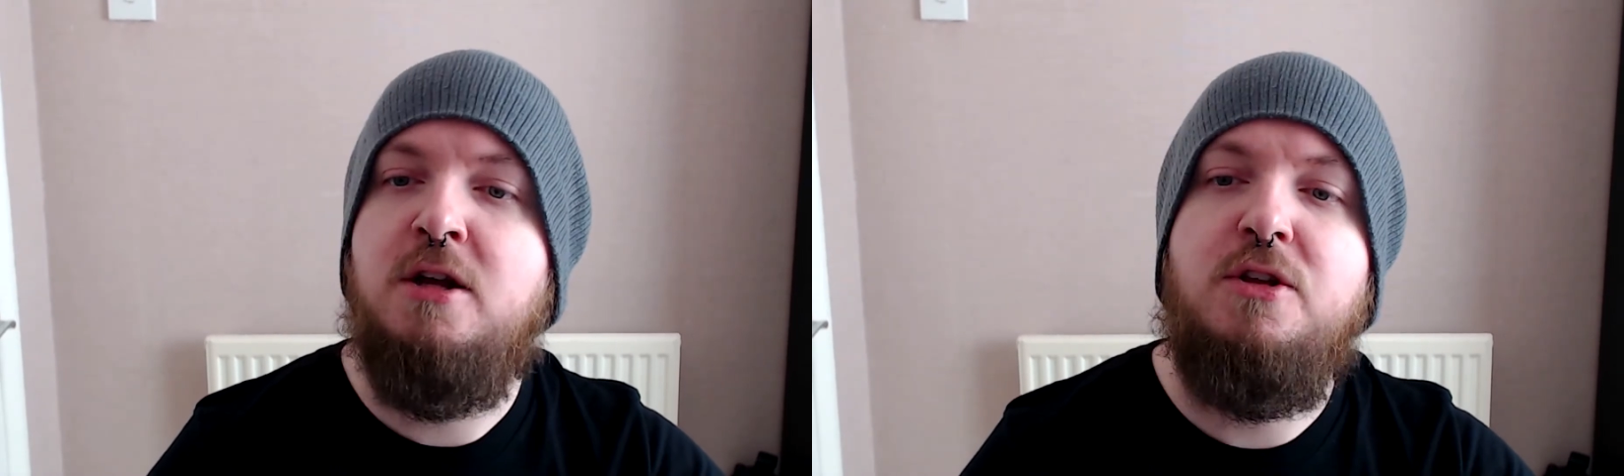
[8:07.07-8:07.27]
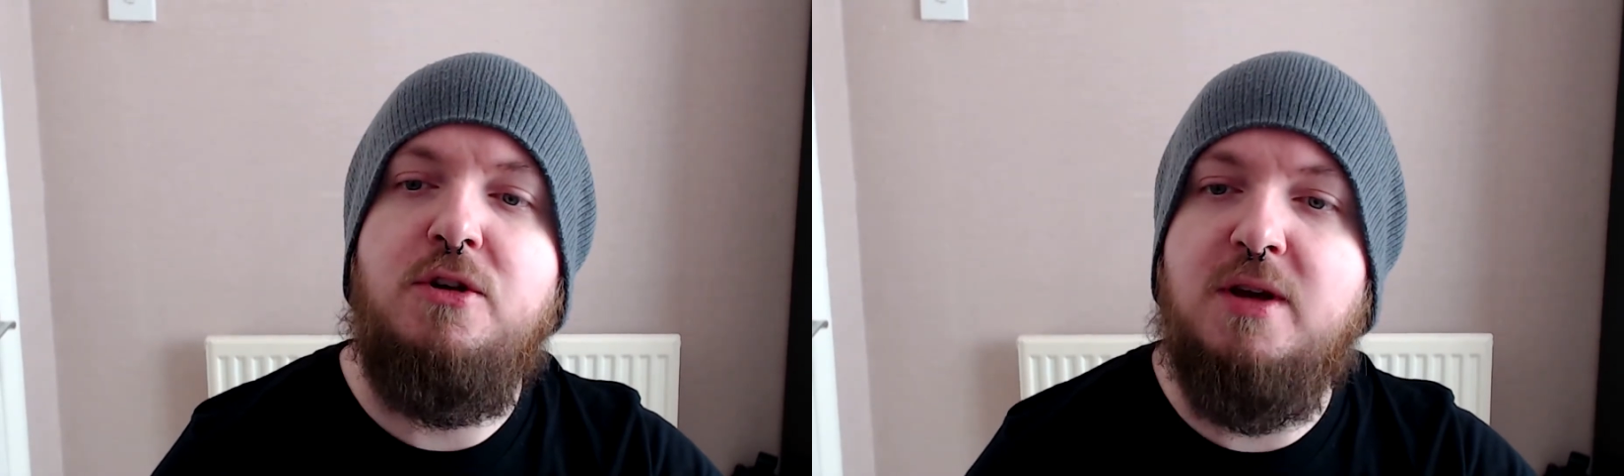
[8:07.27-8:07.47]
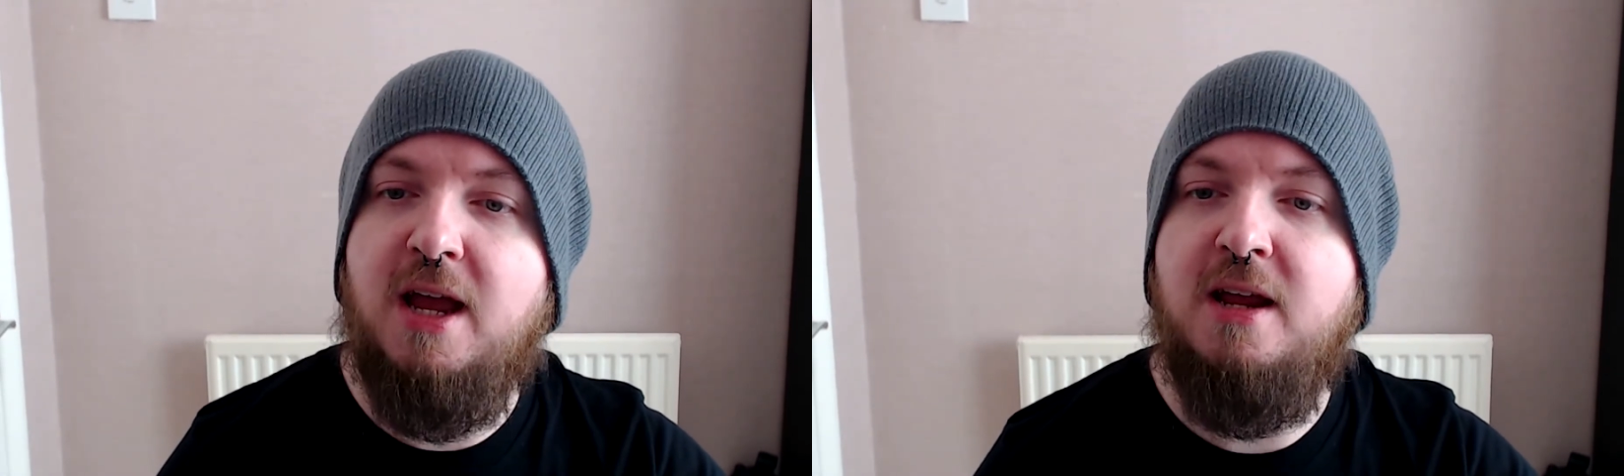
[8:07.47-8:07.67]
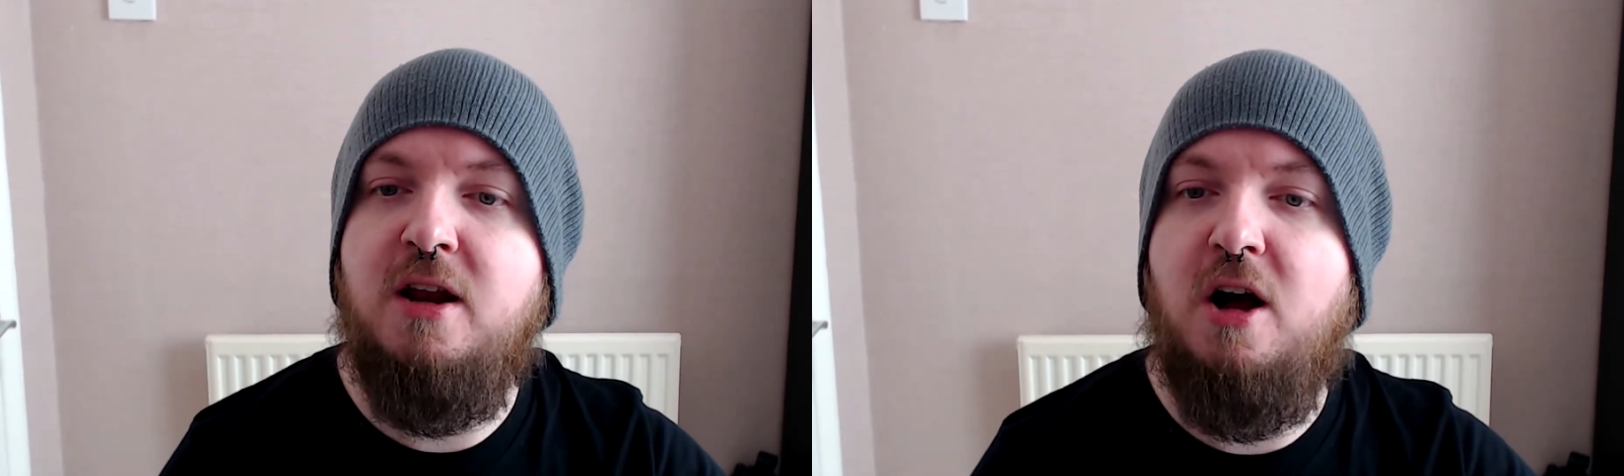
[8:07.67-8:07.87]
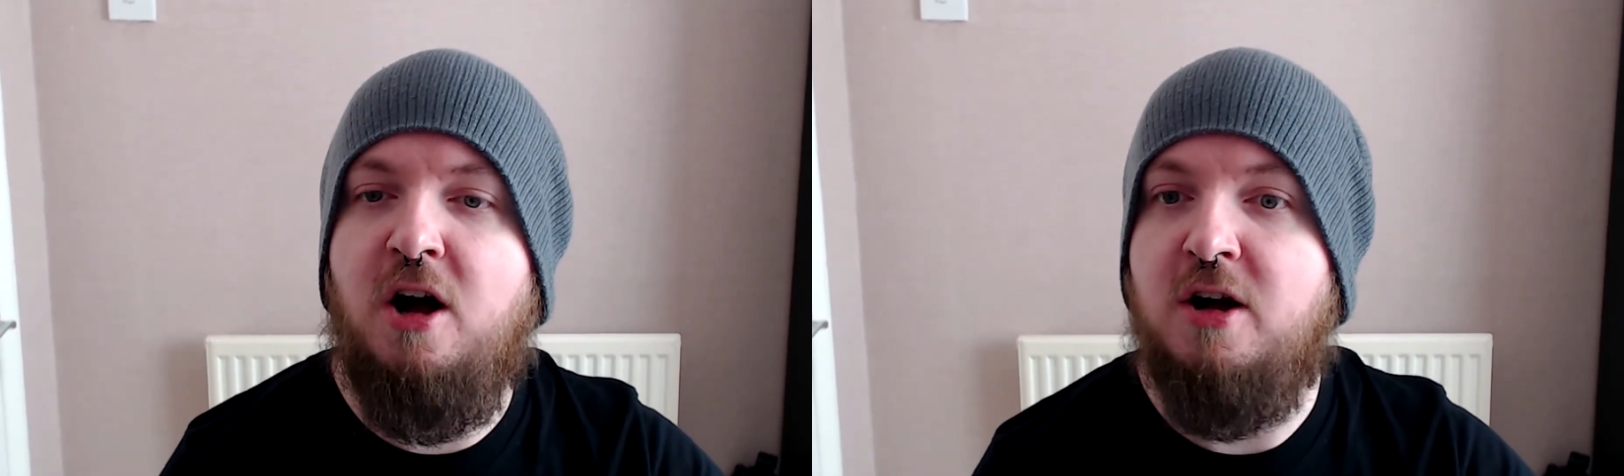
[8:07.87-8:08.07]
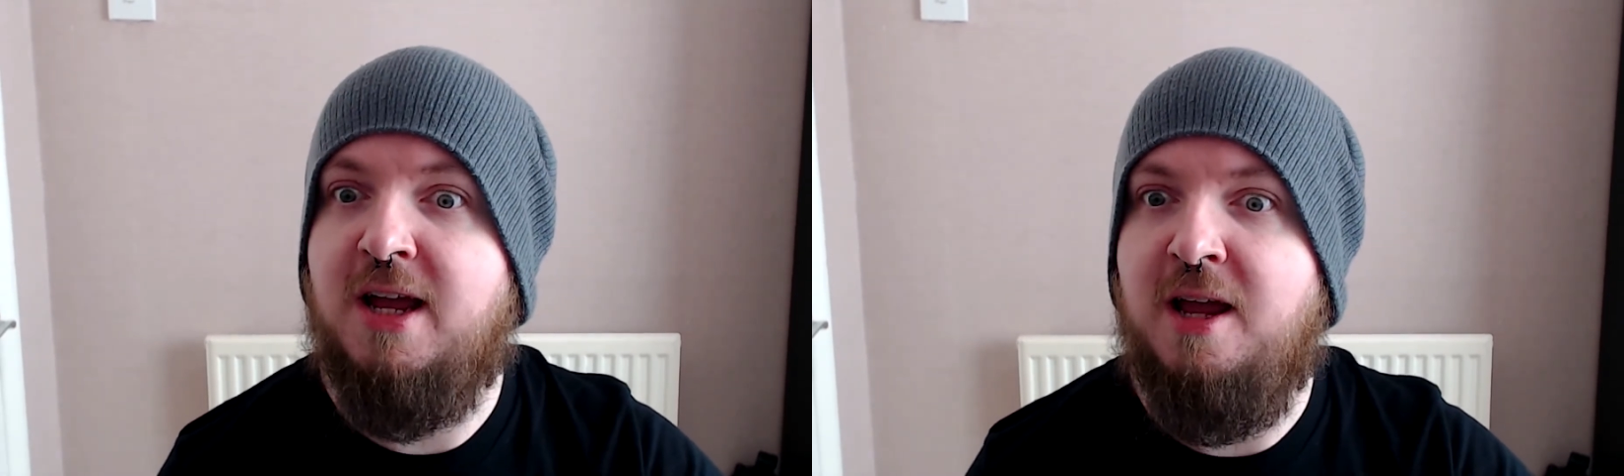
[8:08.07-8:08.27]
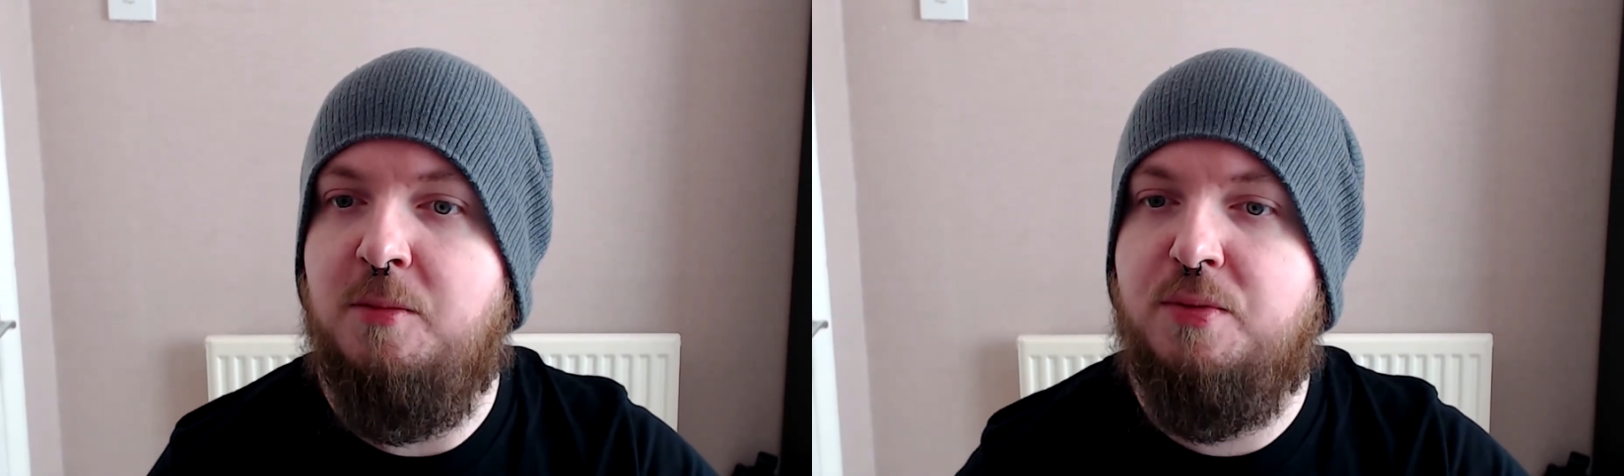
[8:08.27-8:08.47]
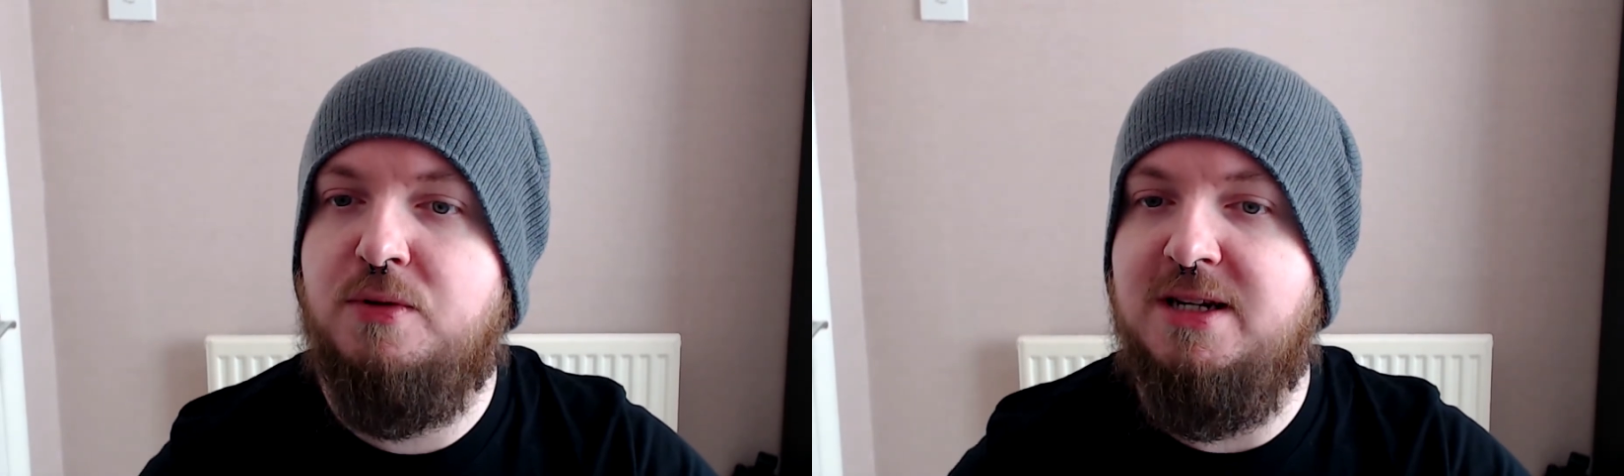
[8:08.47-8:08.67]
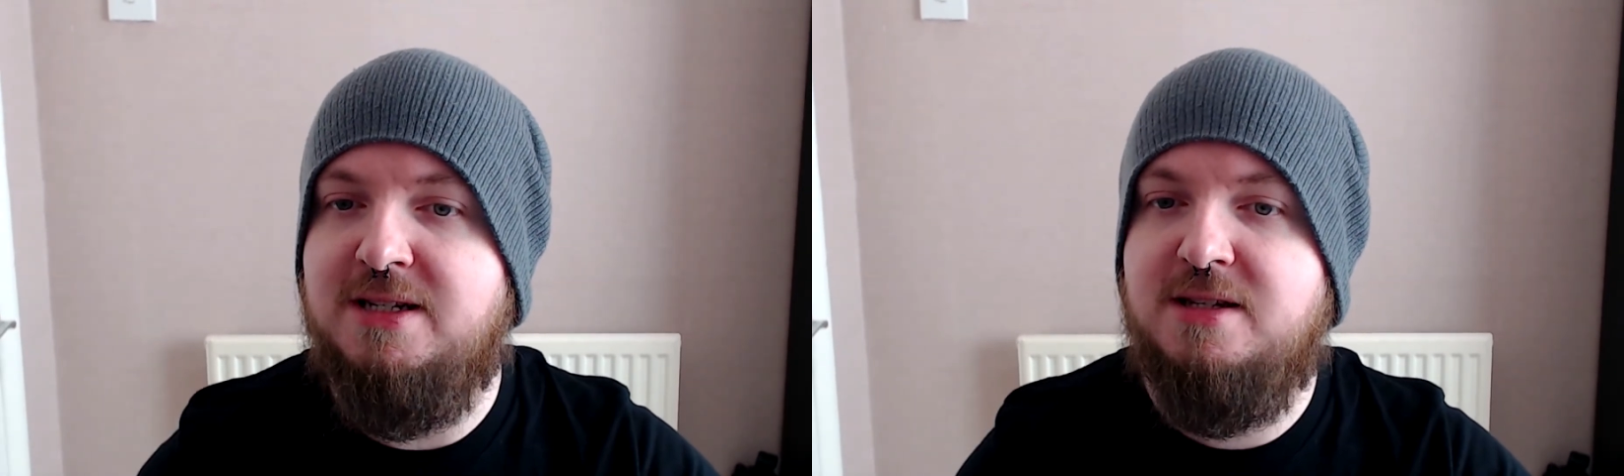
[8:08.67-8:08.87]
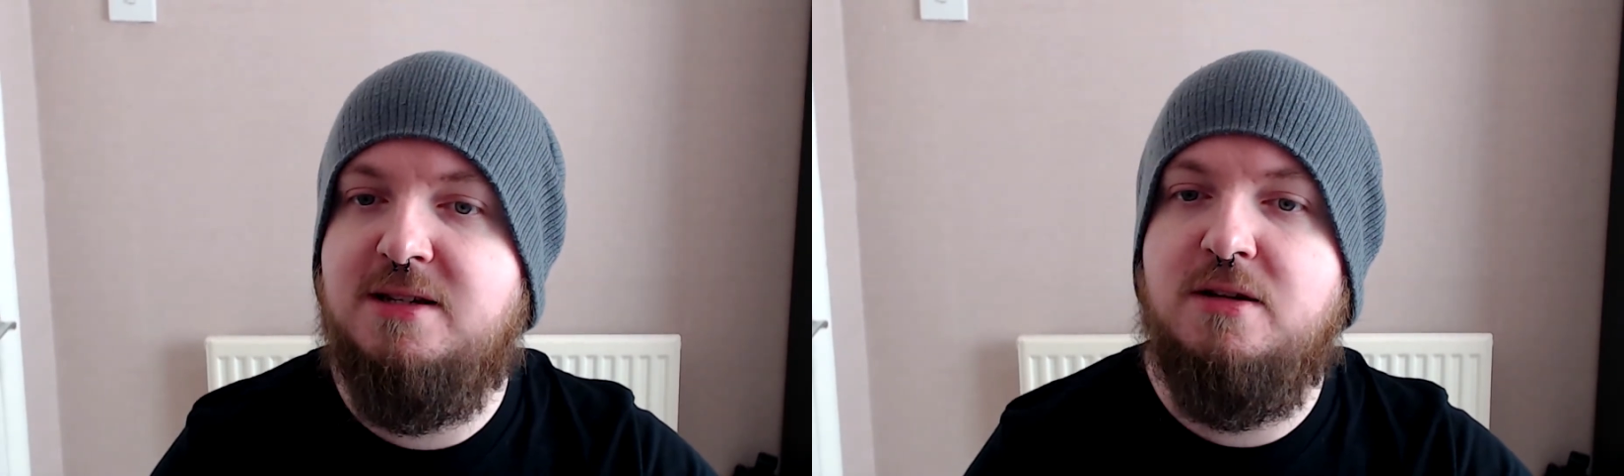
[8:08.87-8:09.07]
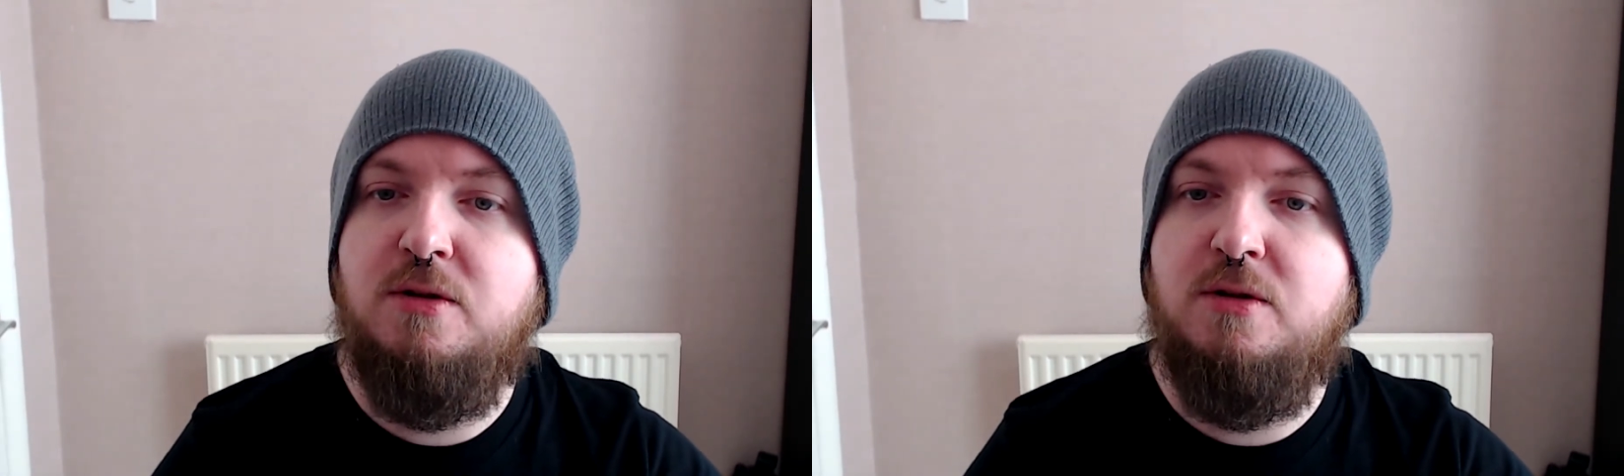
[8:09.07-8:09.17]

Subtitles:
you gain Arcane Priest.